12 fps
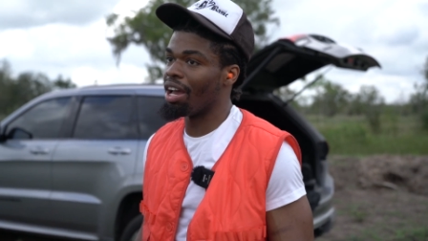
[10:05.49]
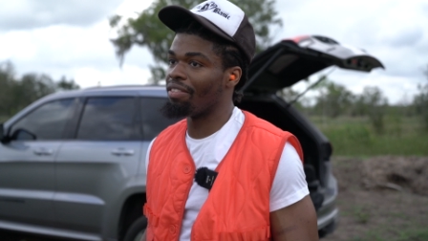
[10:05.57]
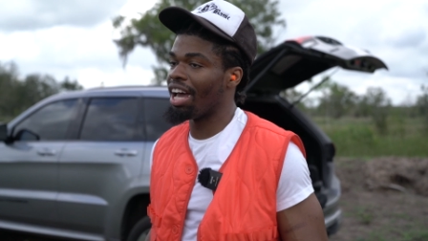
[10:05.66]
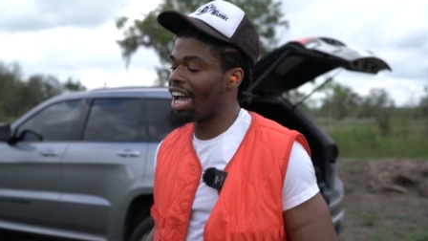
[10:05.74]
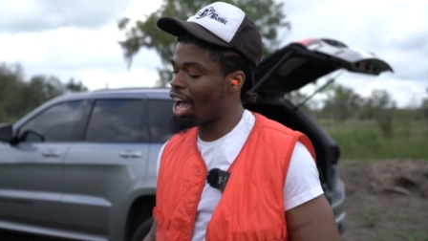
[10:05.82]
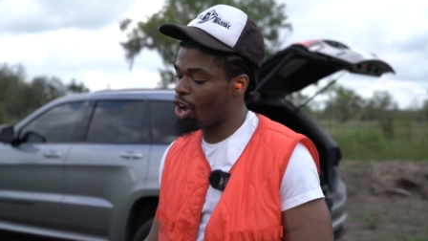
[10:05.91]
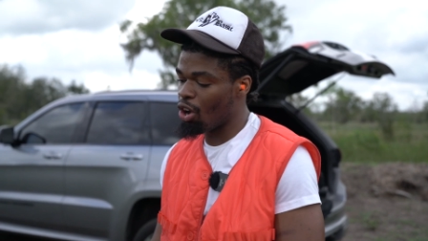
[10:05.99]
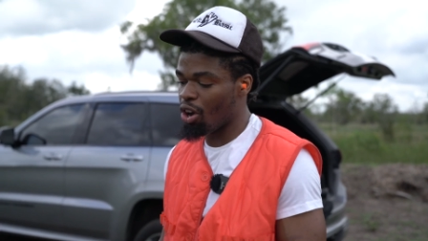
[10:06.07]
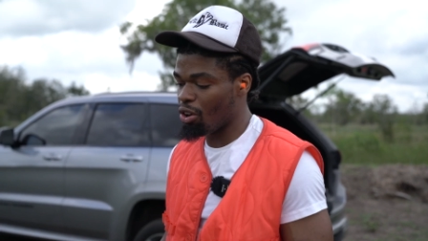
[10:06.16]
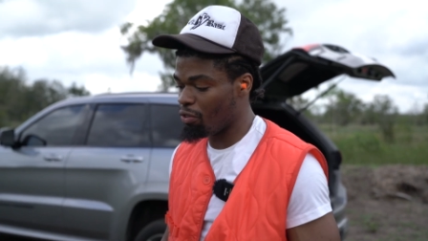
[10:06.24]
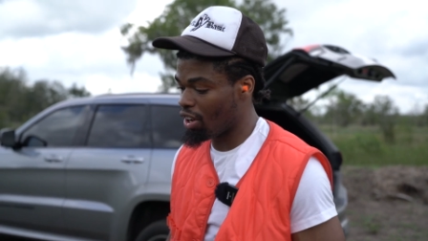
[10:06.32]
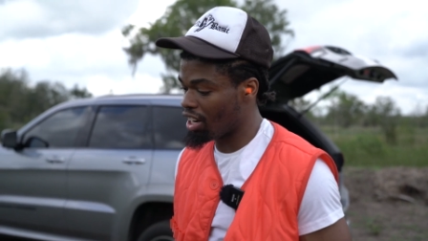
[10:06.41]
I'm like, I gotta
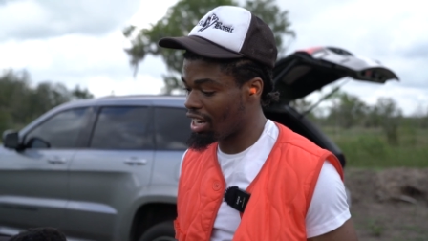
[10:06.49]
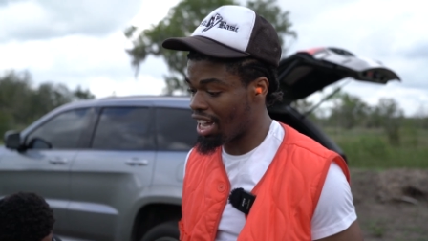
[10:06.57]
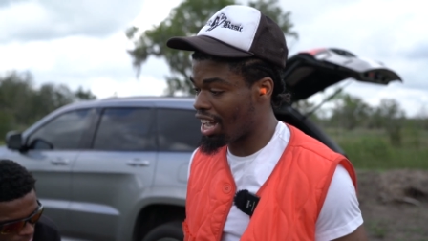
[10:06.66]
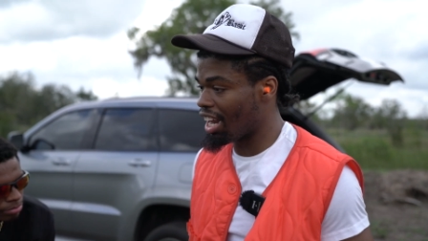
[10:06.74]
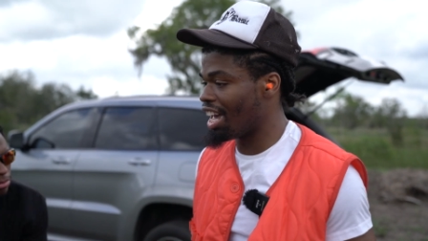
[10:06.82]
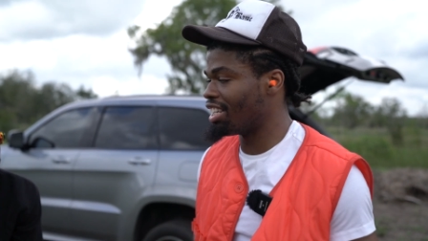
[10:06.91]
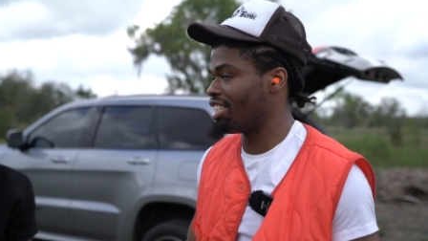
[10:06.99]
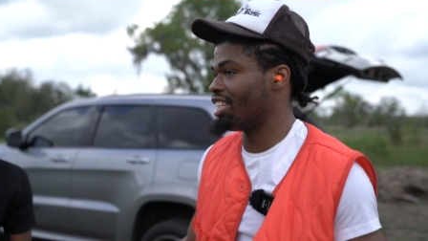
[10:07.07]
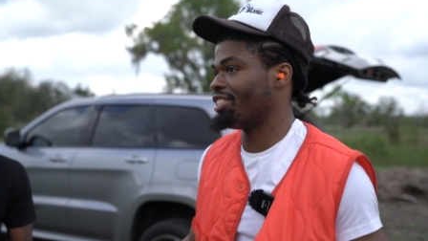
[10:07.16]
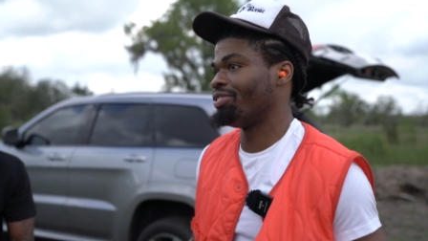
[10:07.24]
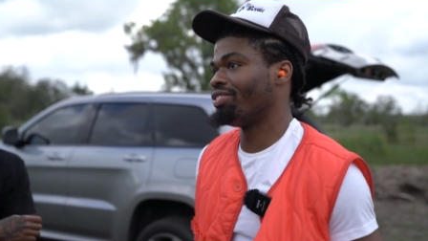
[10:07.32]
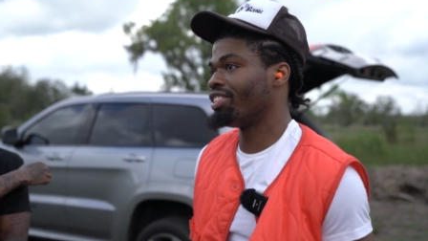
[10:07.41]
calm the fuck down, cause that
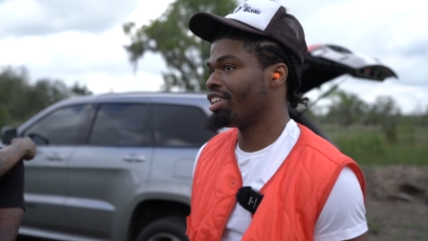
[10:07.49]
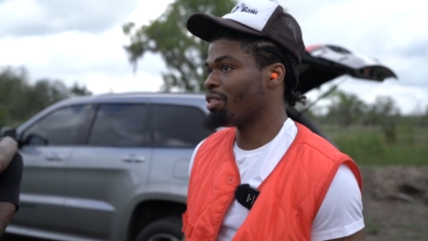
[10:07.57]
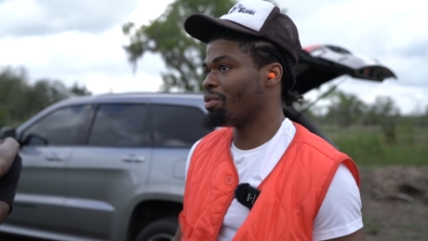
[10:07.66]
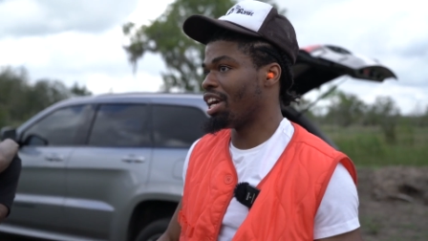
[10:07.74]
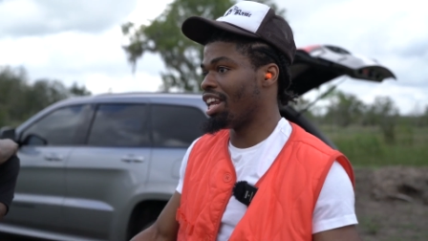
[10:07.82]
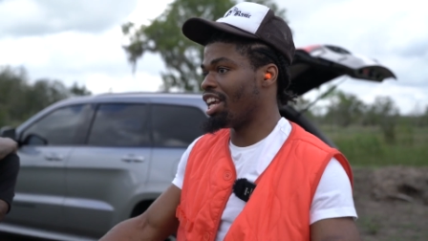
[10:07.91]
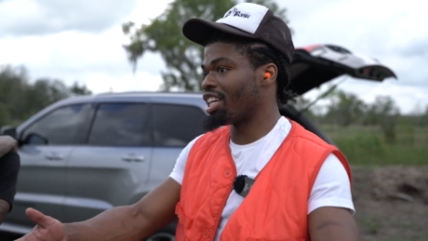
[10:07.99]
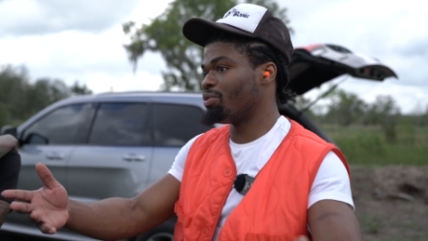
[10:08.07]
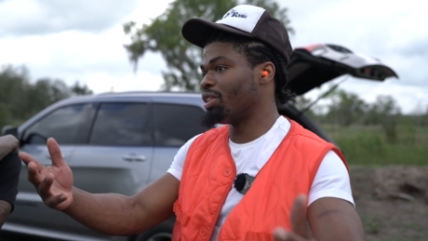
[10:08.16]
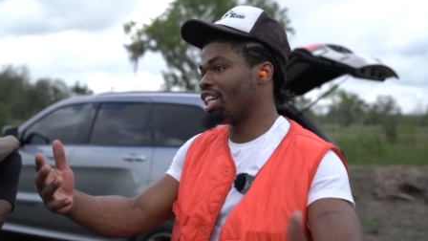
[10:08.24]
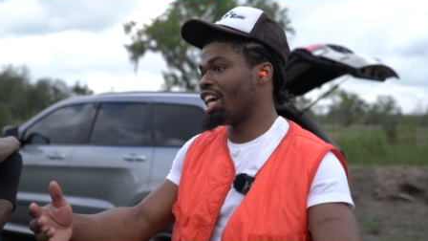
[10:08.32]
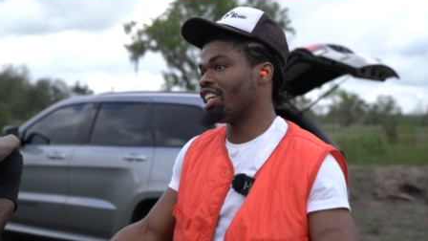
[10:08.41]
shit, man, niggas
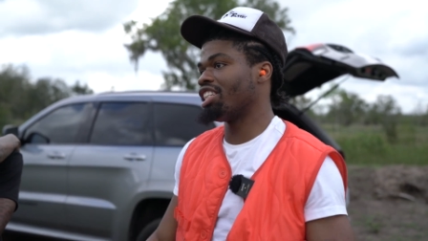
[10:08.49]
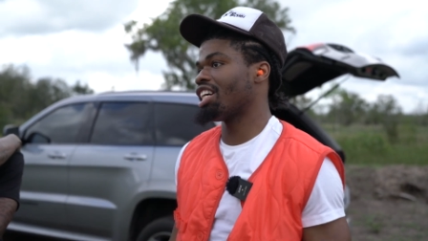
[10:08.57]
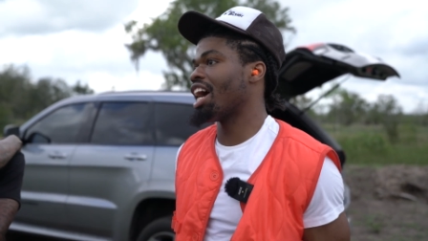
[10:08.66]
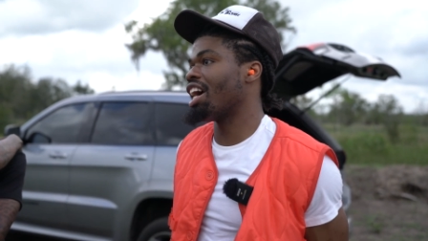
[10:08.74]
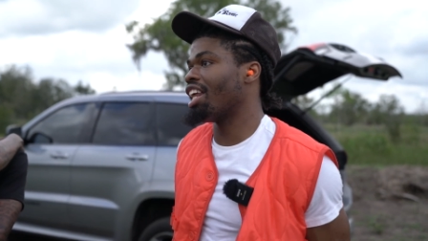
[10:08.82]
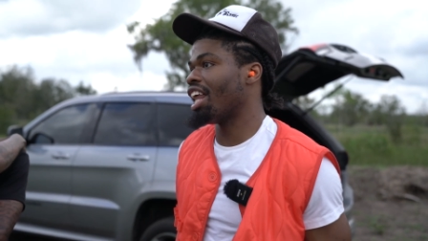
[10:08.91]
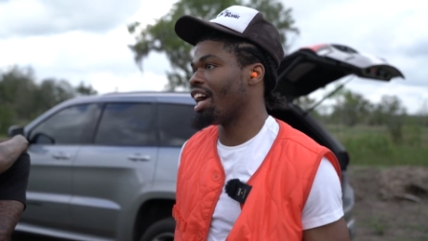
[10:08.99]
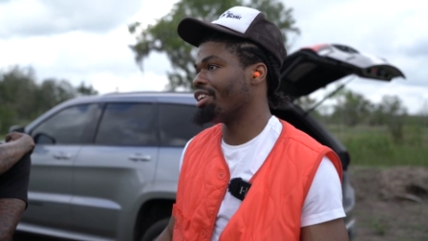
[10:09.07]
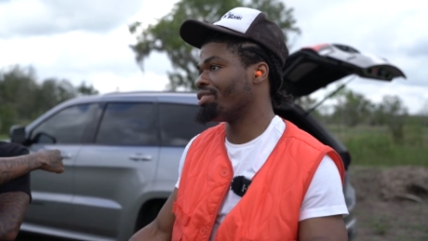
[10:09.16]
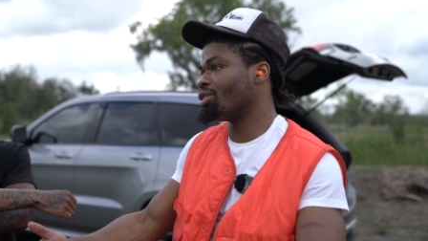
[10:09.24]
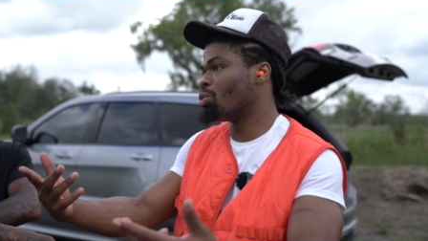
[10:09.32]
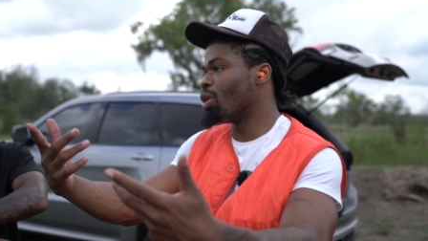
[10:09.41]
be getting shot and like
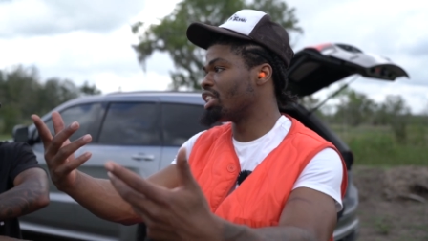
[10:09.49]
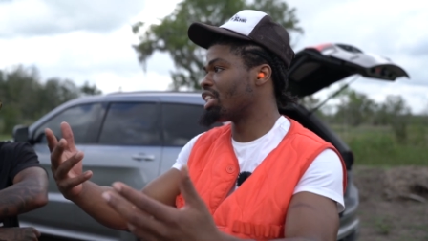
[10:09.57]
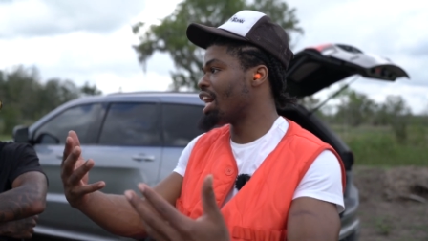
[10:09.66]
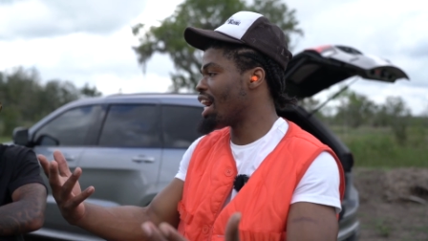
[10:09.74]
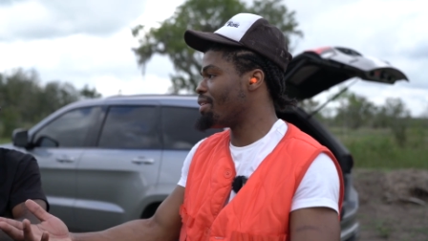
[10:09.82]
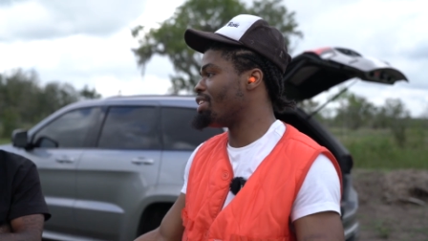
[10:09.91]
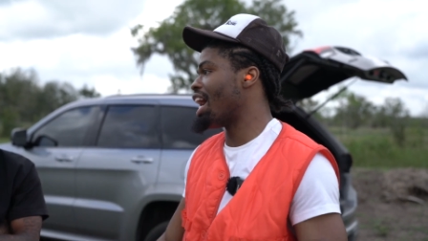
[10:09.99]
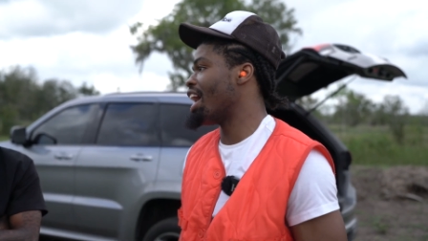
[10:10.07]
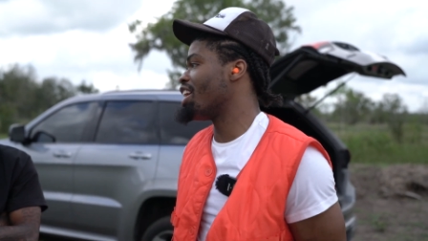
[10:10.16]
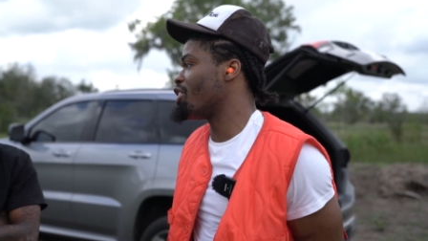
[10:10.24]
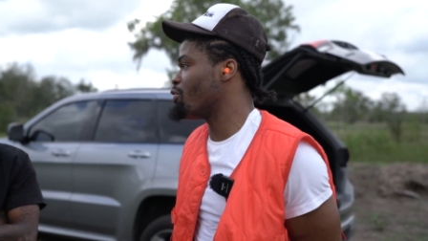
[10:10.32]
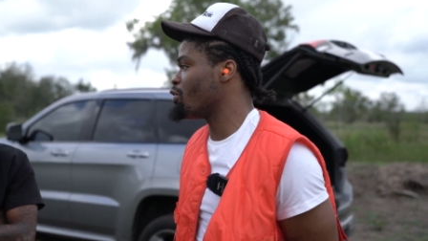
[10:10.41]
one time
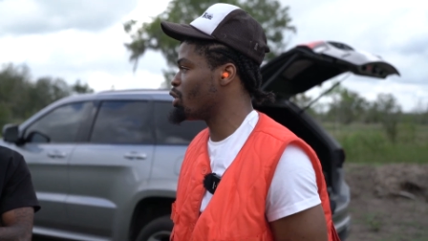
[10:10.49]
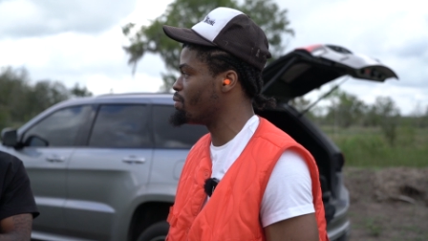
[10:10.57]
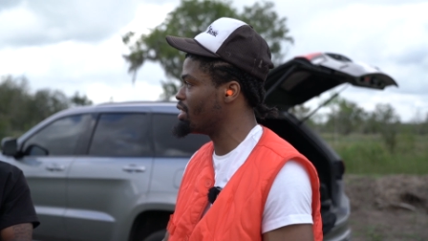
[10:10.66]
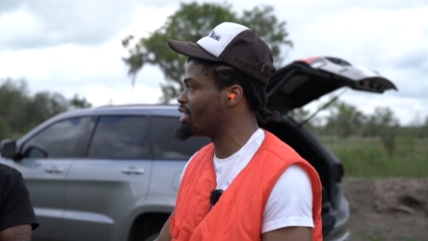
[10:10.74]
dying, you feel me?